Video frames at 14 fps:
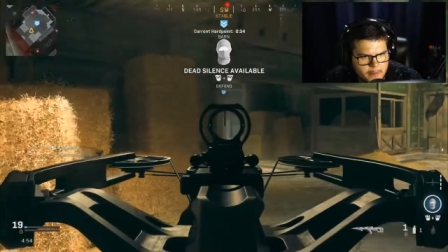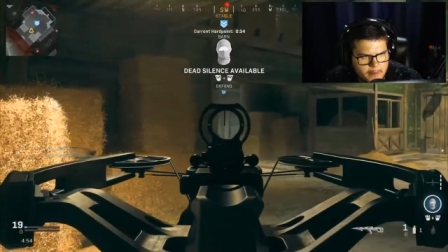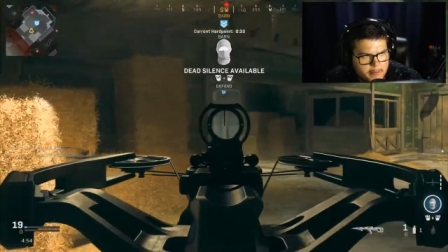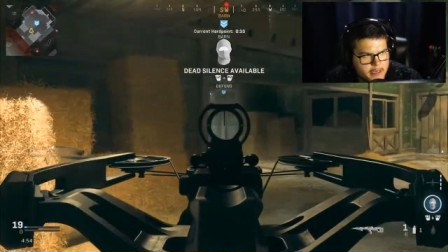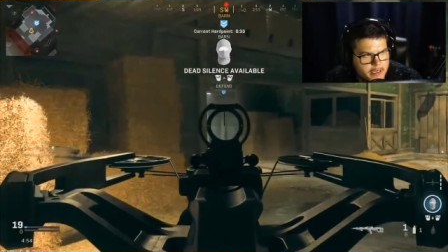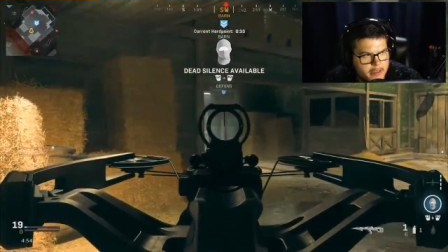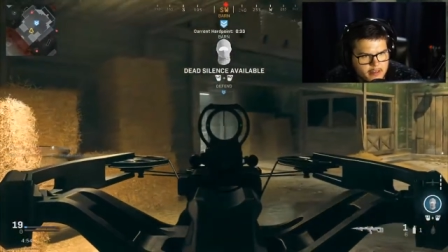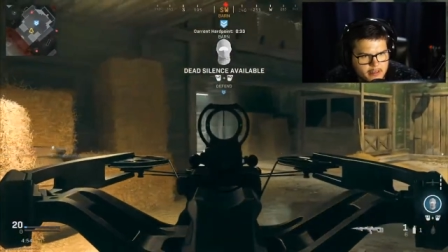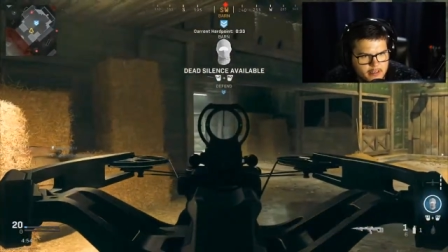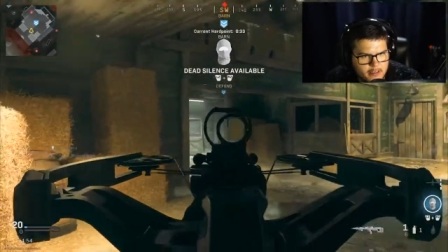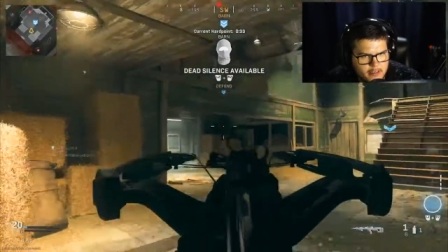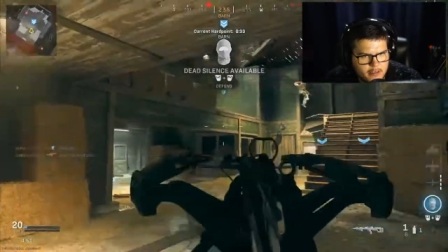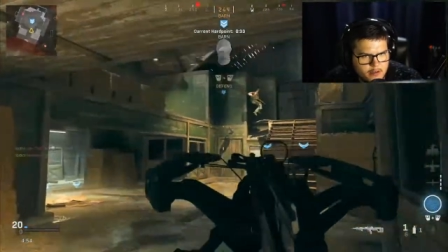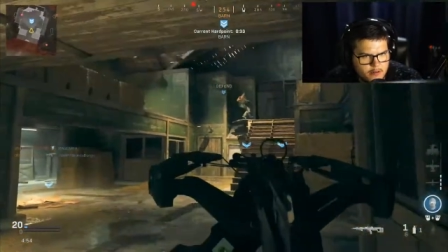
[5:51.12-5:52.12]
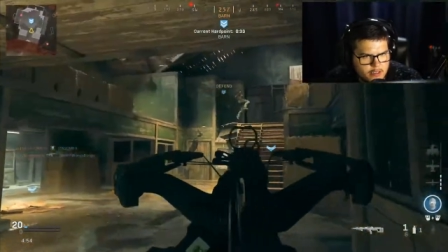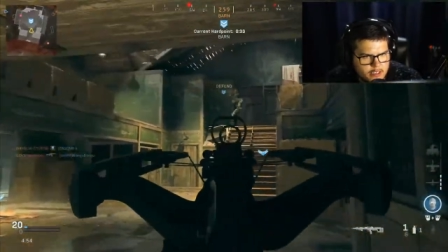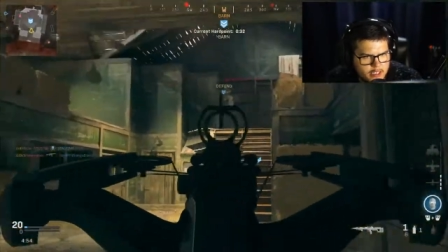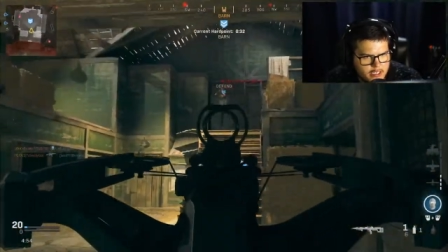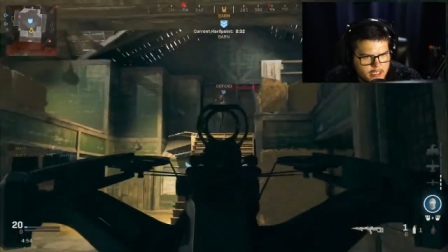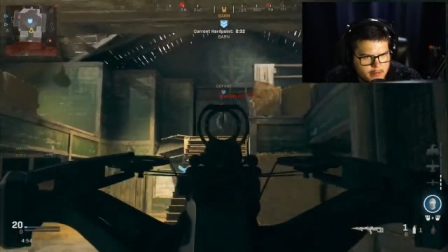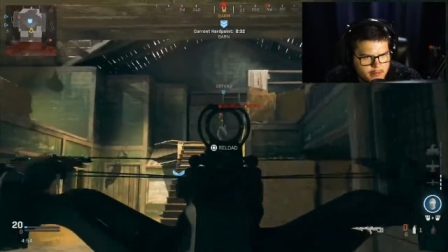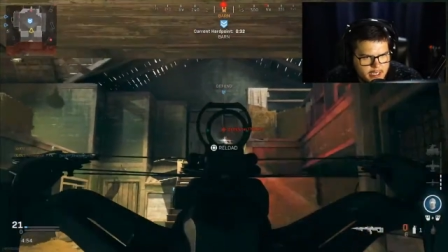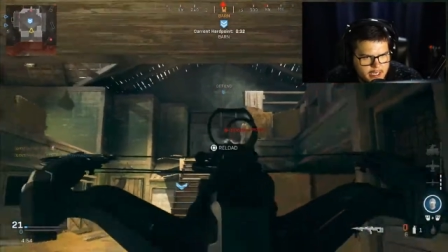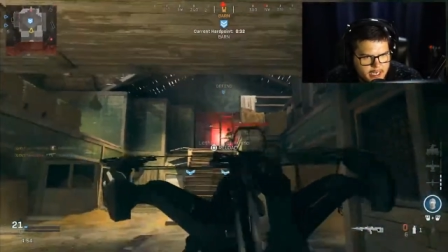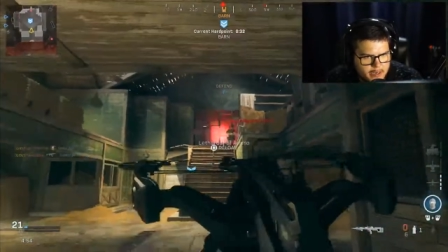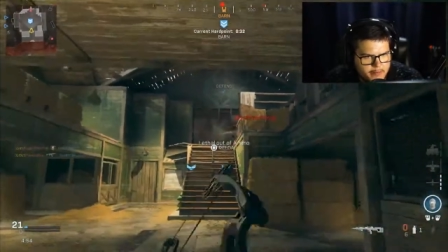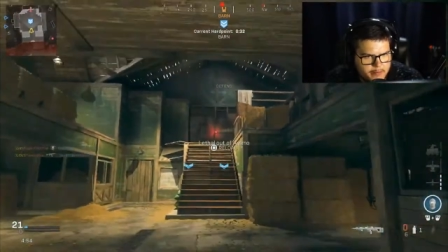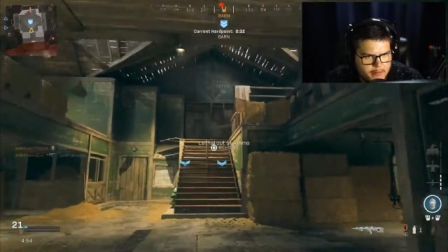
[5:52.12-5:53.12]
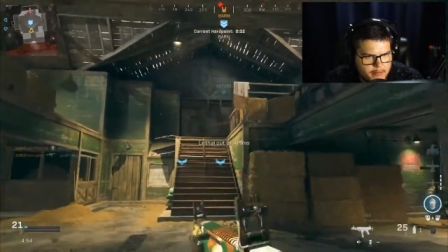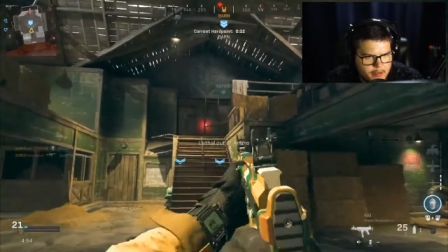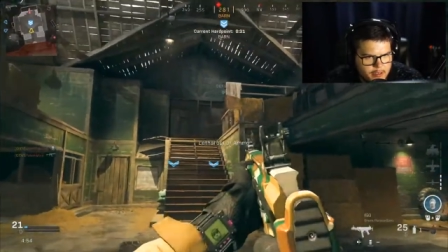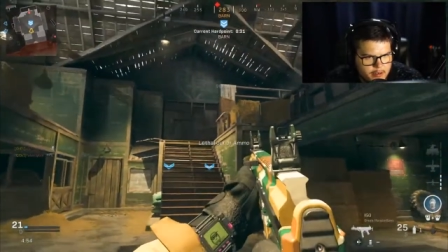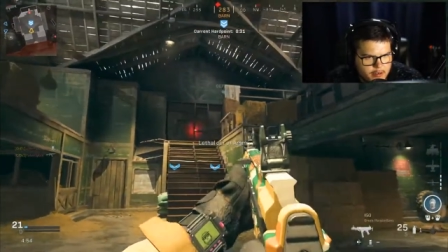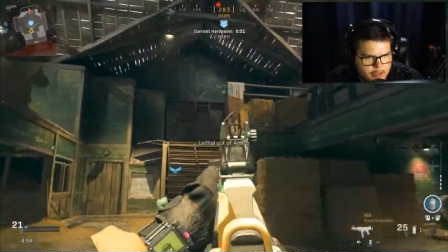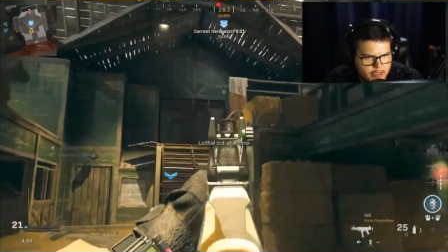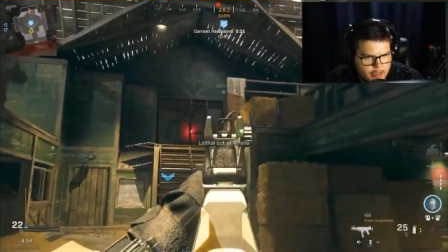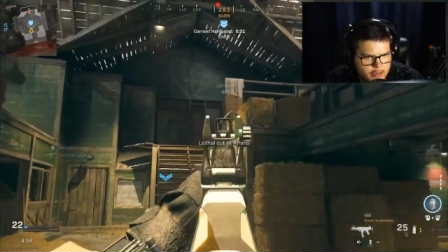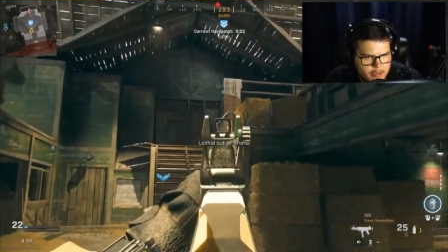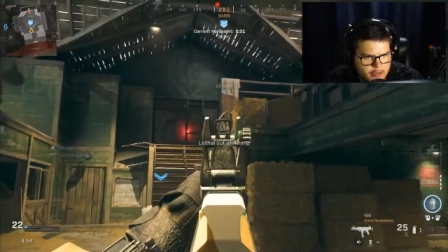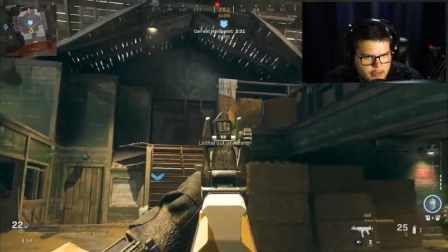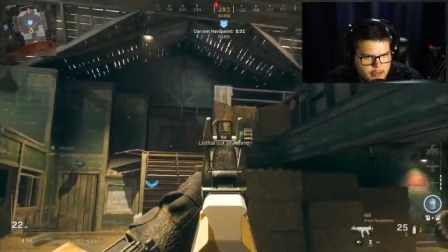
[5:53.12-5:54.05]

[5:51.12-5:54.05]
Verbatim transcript: Let me get this. Oh, this guy's up top. Okay.